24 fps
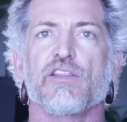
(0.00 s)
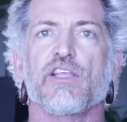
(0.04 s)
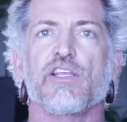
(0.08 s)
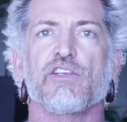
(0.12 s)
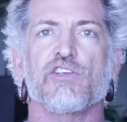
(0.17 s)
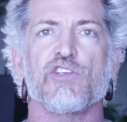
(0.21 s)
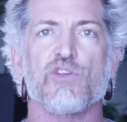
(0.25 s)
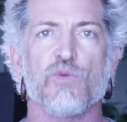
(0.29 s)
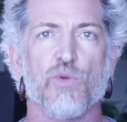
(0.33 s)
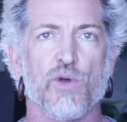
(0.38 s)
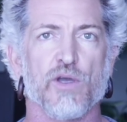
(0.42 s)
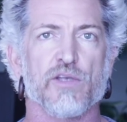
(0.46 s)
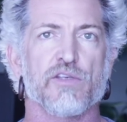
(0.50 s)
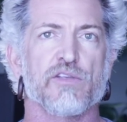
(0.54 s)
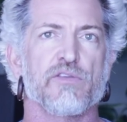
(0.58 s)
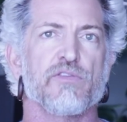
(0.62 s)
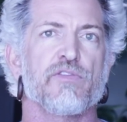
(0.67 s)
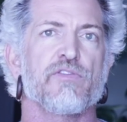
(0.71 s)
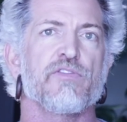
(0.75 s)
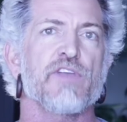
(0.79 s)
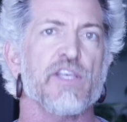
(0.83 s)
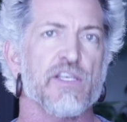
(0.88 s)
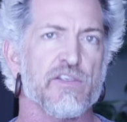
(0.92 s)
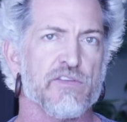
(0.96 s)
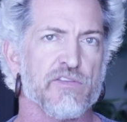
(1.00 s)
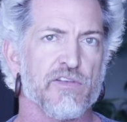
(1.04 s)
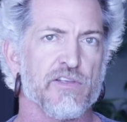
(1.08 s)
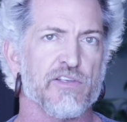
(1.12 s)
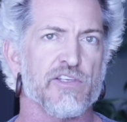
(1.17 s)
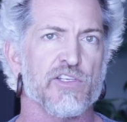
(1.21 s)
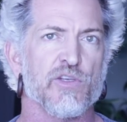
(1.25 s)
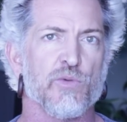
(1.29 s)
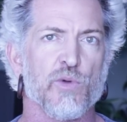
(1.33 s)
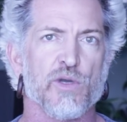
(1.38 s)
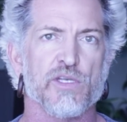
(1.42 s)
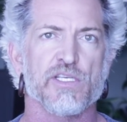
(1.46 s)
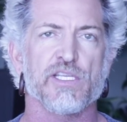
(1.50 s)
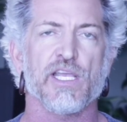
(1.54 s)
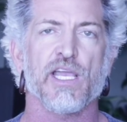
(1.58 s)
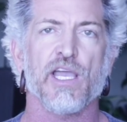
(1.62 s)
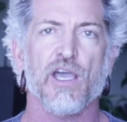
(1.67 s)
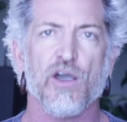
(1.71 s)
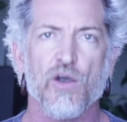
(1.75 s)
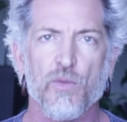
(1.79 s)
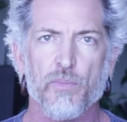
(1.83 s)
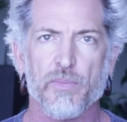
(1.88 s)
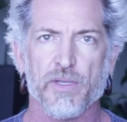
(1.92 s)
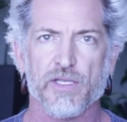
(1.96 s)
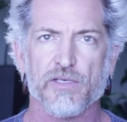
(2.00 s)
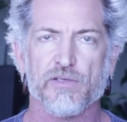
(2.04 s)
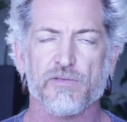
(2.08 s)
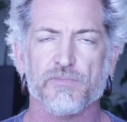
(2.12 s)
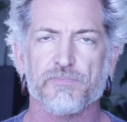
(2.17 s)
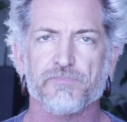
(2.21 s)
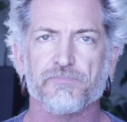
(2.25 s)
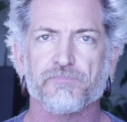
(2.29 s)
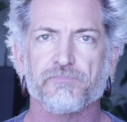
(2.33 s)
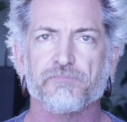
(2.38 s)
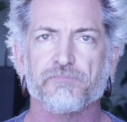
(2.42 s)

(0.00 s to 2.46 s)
that you want to fix it. You want to help it.